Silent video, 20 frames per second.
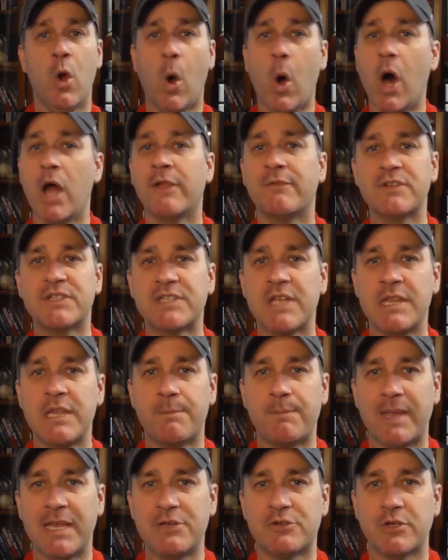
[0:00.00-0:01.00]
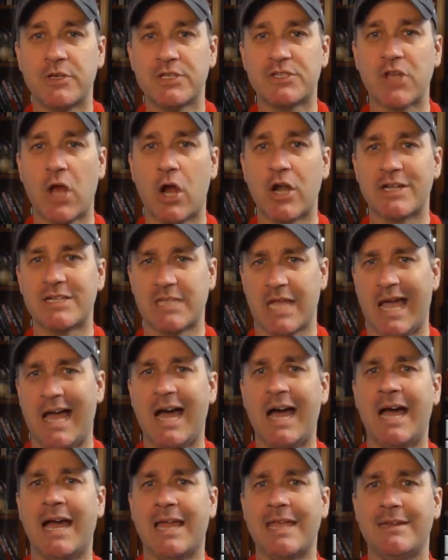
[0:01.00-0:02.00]
all of a sudden the Patriots are
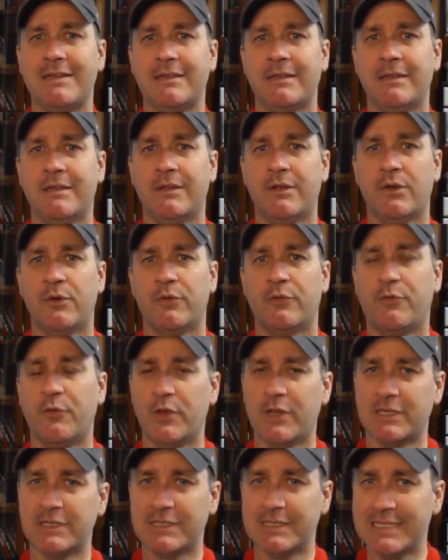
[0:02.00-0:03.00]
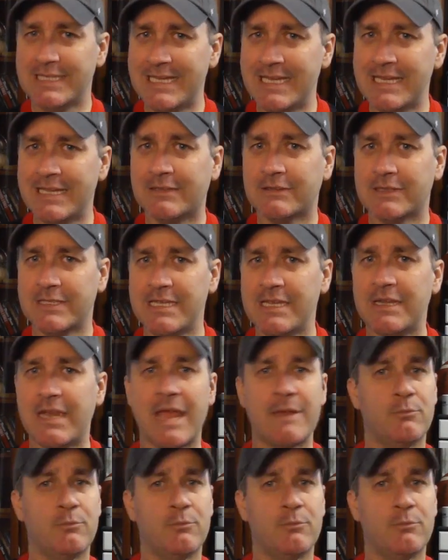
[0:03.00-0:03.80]
tied for the league lead.